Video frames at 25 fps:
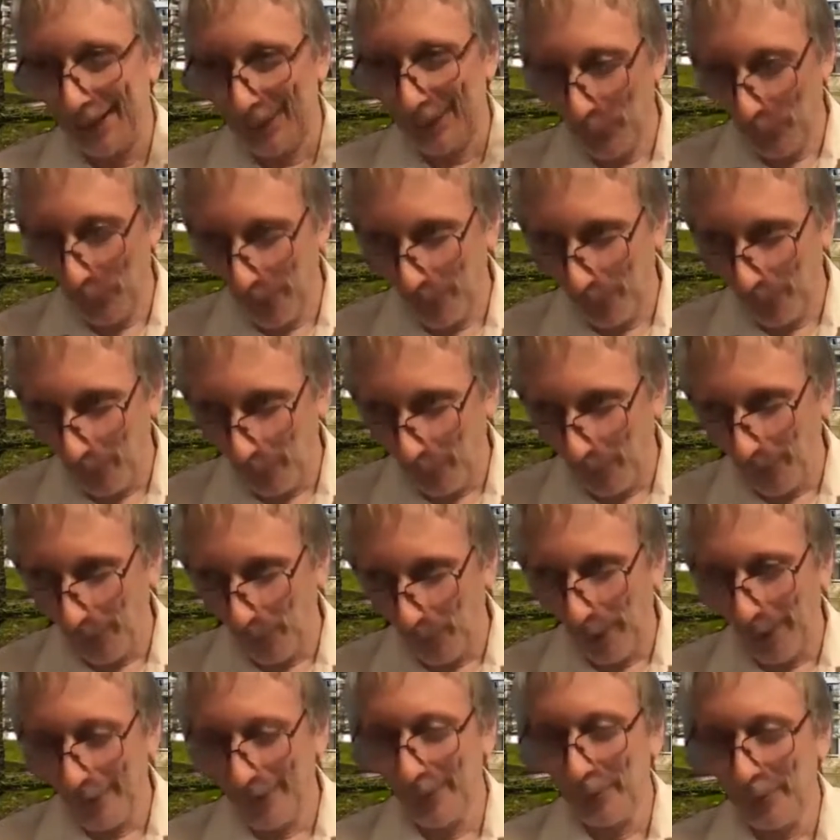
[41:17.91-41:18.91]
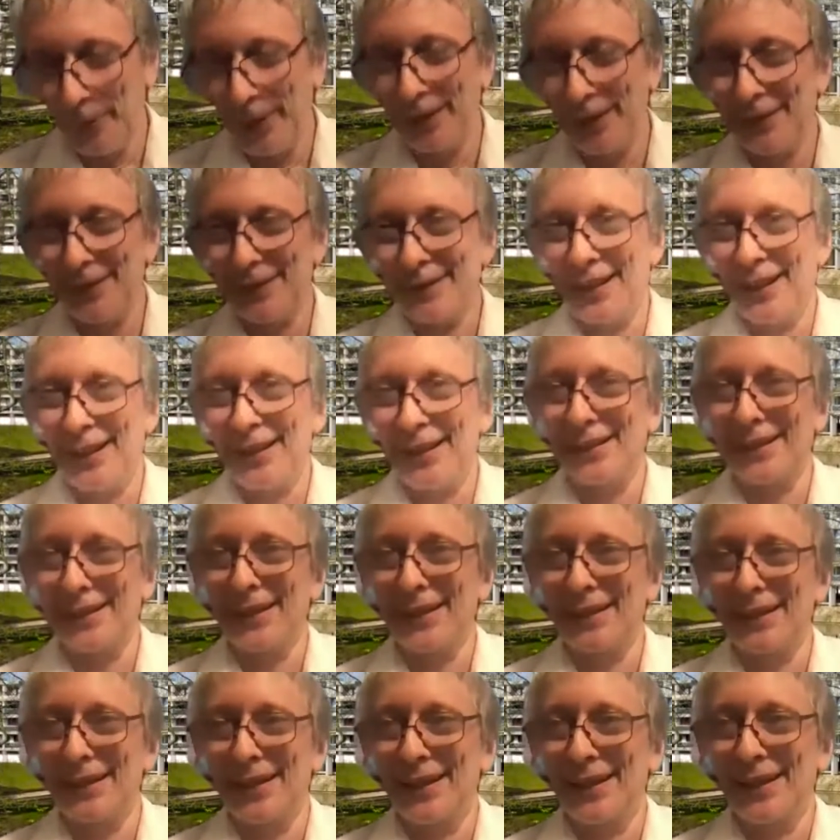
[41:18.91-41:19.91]
whether we can say
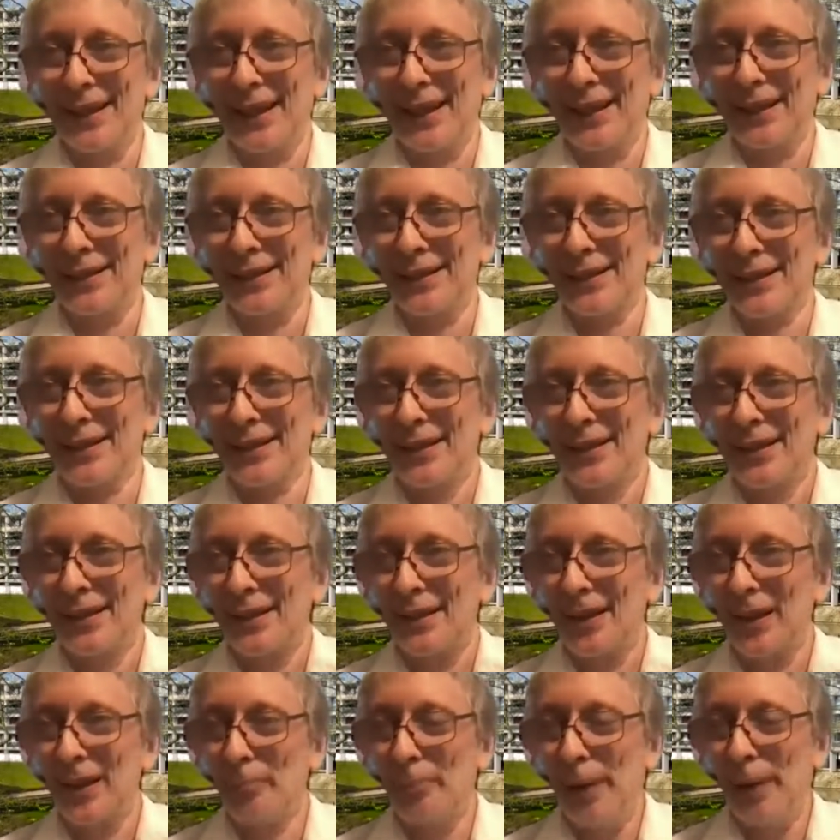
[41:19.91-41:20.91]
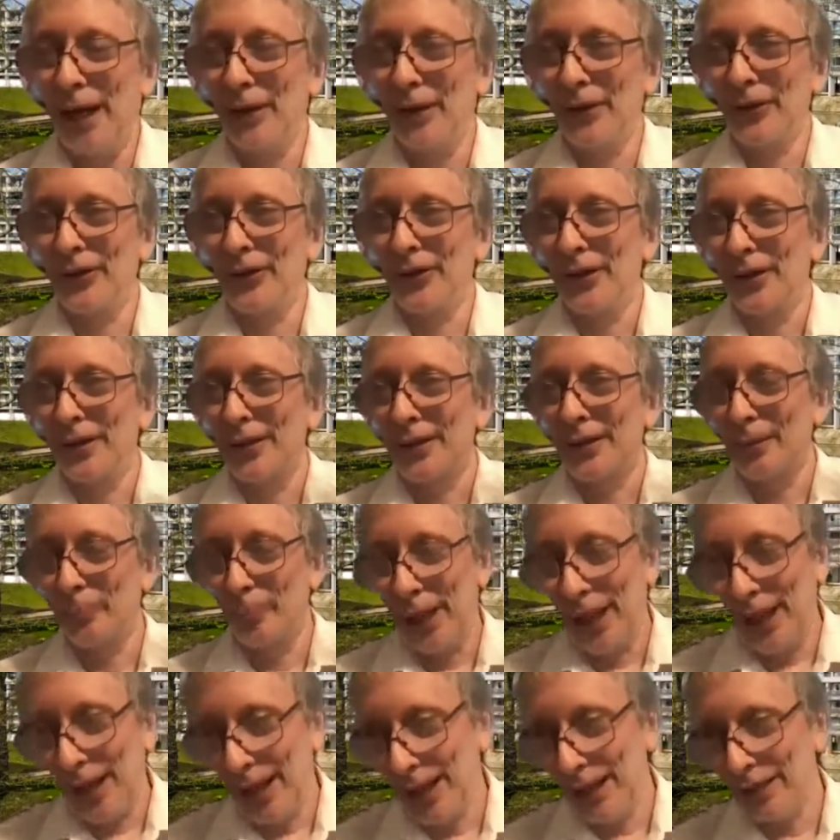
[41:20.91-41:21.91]
certain things about the
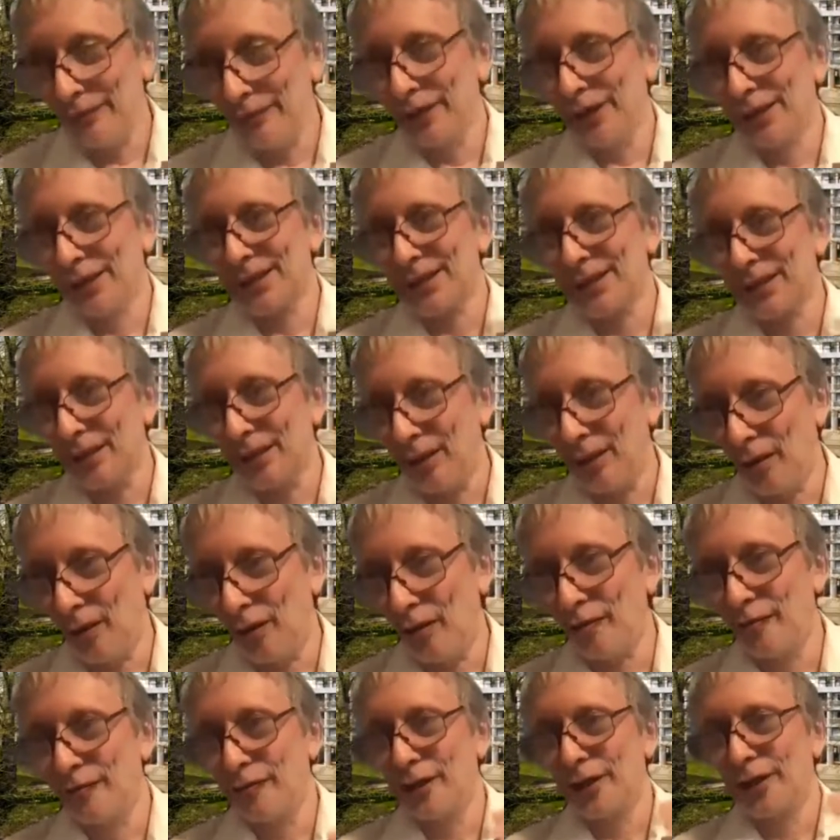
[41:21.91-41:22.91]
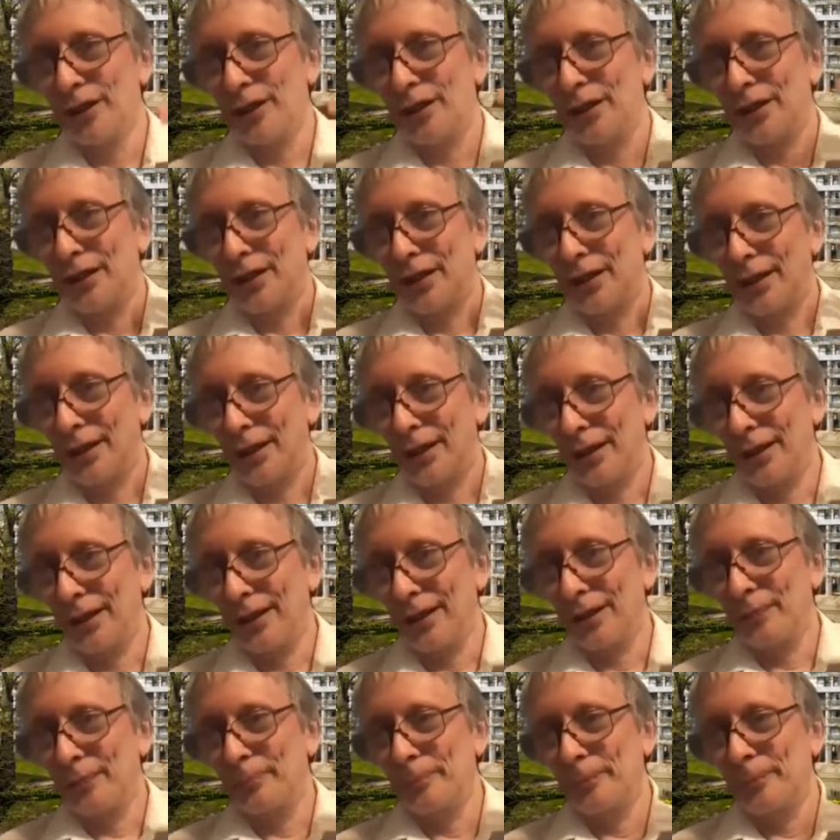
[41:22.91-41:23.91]
behaviors of
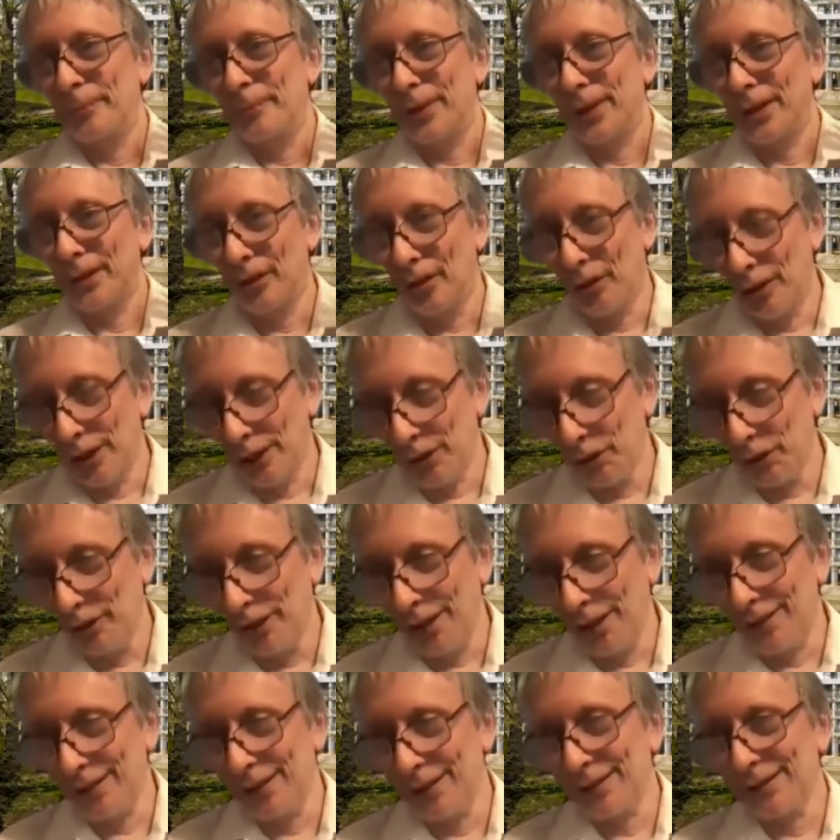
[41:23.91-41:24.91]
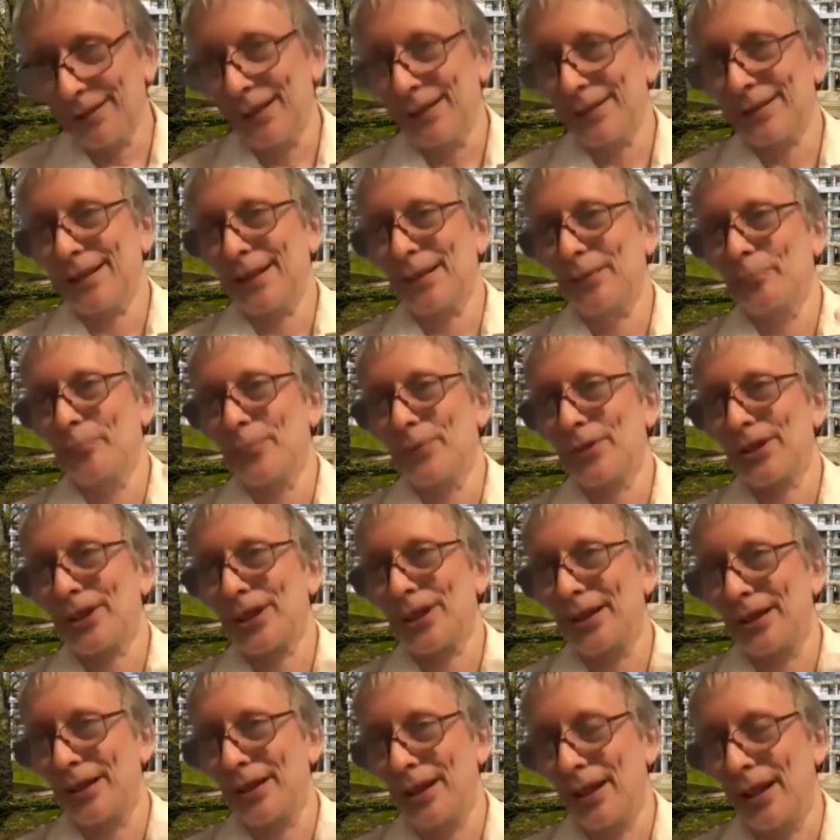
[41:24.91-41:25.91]
knowledge creating systems
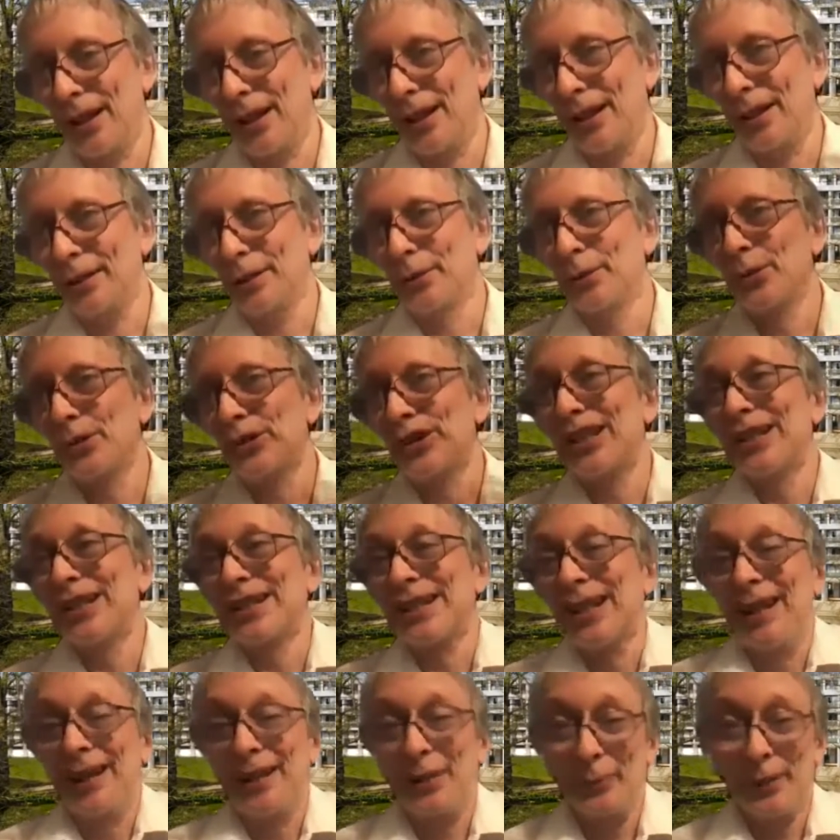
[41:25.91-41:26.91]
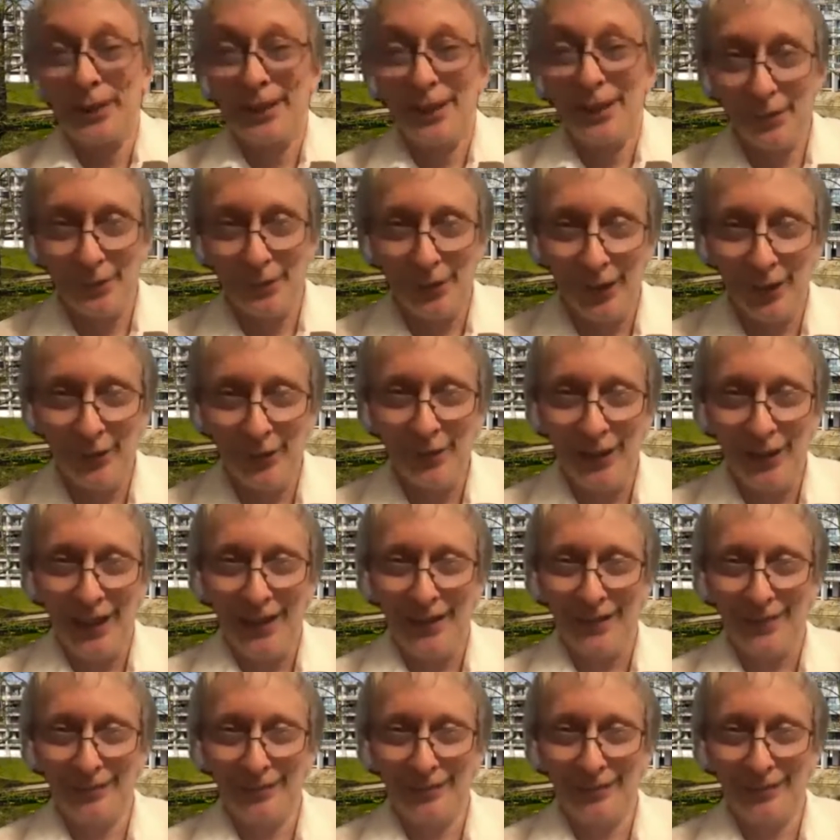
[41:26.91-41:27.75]
whose design we don't know yet.